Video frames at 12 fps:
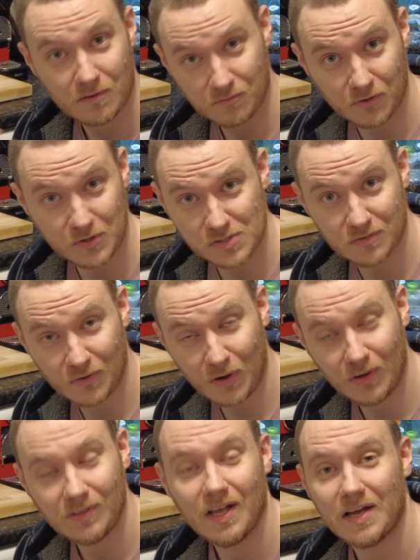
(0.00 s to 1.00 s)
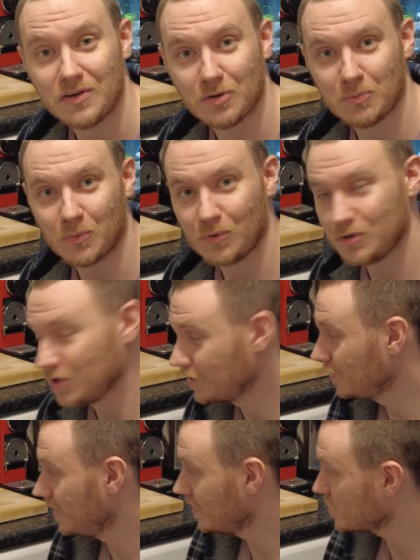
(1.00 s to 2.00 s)
First of all, at number one, you're
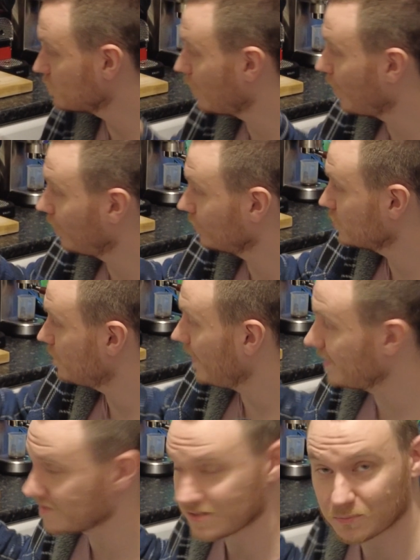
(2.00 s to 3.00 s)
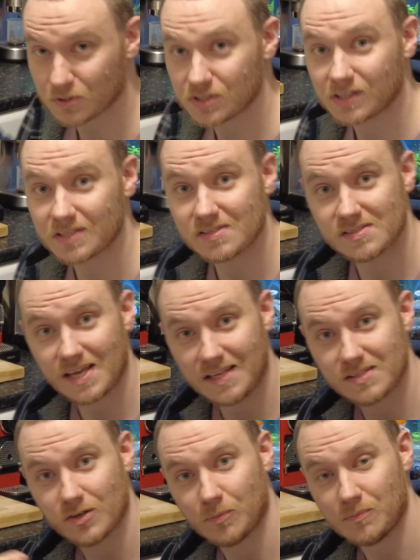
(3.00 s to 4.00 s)
going to need a small space in which you can
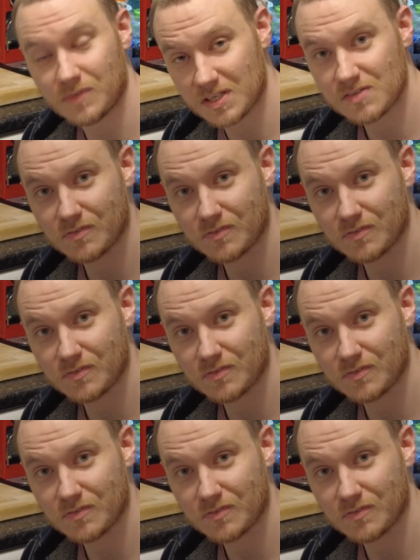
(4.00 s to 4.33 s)
set up this